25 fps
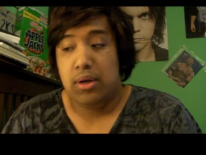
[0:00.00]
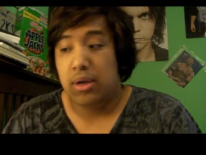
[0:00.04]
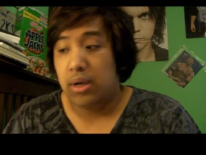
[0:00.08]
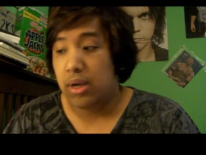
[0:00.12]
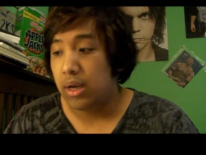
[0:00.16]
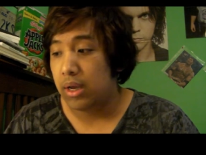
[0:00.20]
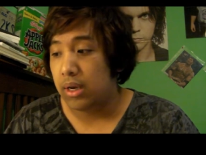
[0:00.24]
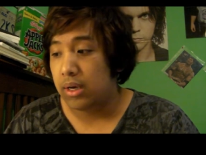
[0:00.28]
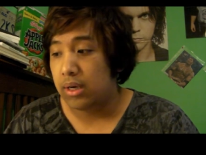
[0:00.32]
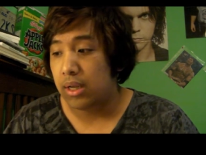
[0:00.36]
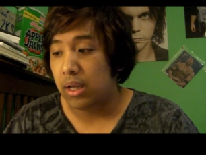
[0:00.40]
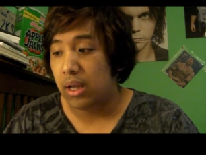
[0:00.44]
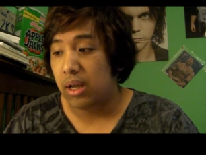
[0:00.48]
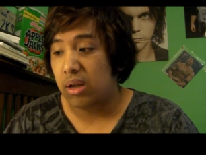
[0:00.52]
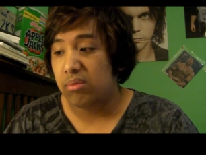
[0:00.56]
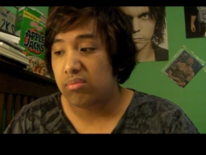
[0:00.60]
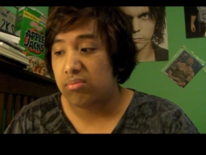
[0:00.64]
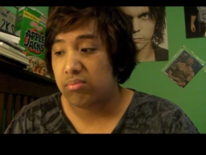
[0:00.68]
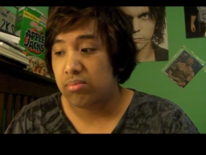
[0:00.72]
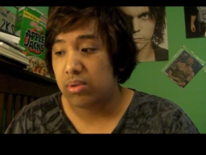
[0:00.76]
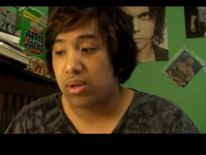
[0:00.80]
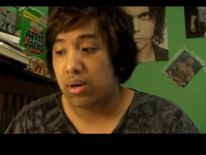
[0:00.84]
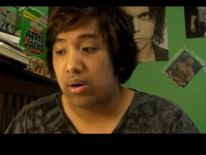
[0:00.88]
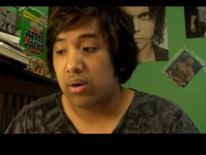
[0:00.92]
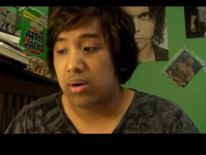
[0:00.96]
And yeah,
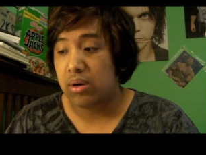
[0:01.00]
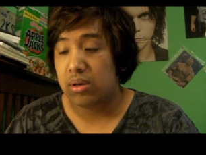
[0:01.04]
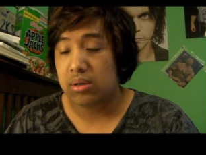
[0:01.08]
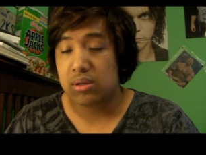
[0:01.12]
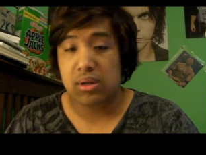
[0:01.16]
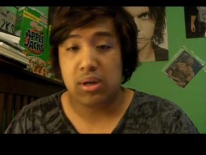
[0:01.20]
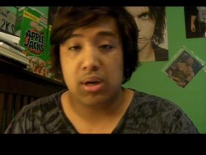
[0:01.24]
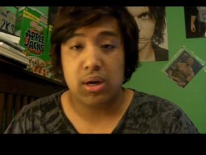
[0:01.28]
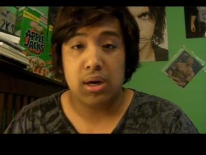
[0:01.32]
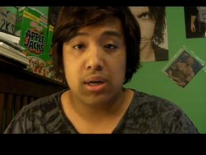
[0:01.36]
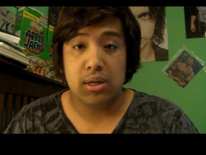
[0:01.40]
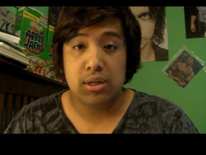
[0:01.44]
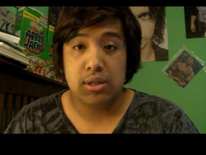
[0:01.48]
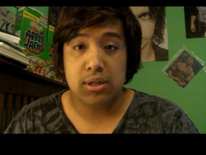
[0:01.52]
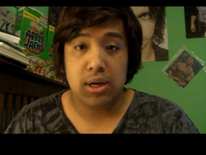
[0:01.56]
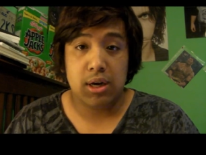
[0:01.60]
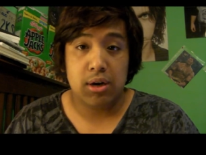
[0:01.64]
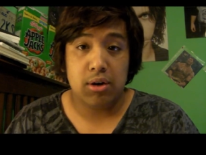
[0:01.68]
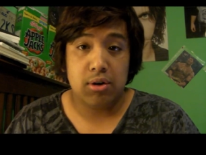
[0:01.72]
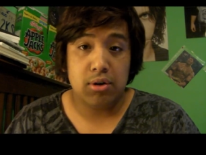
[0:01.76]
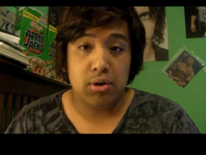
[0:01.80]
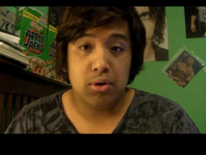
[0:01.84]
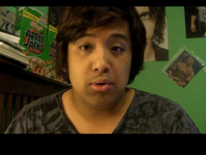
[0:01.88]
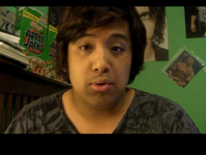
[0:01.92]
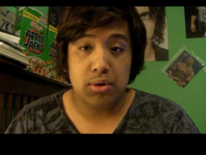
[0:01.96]
there it is, guys. I
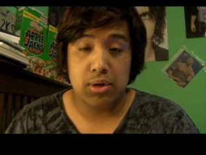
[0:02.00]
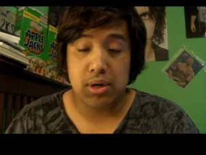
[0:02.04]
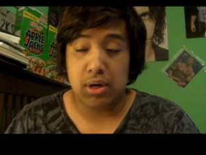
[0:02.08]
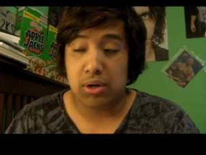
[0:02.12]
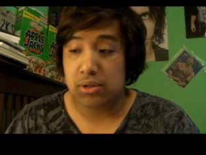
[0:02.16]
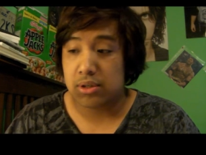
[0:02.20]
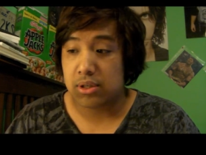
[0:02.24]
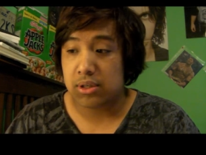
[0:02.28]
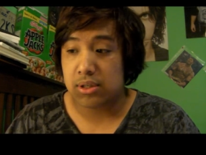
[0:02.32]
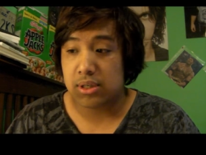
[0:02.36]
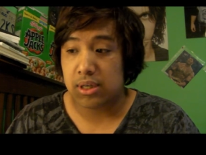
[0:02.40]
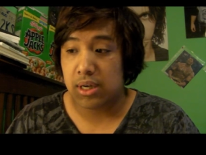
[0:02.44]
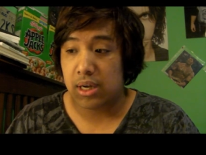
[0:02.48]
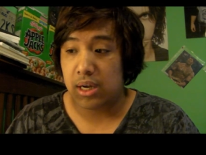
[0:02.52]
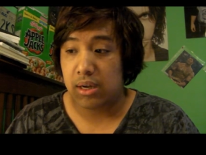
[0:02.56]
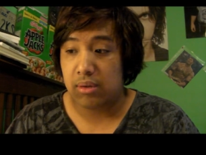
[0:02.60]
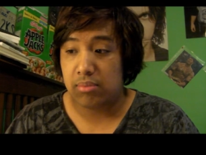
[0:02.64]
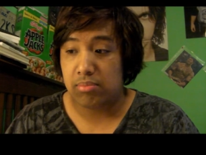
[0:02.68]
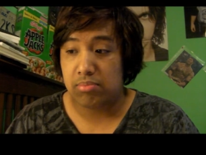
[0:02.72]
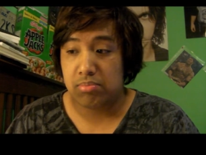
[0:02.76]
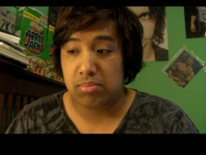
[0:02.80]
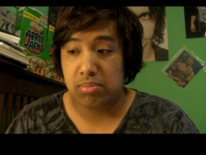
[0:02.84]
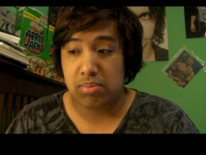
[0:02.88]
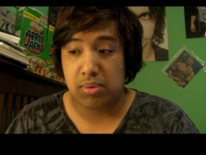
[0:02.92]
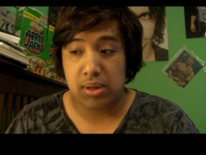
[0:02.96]
don't know what else to say.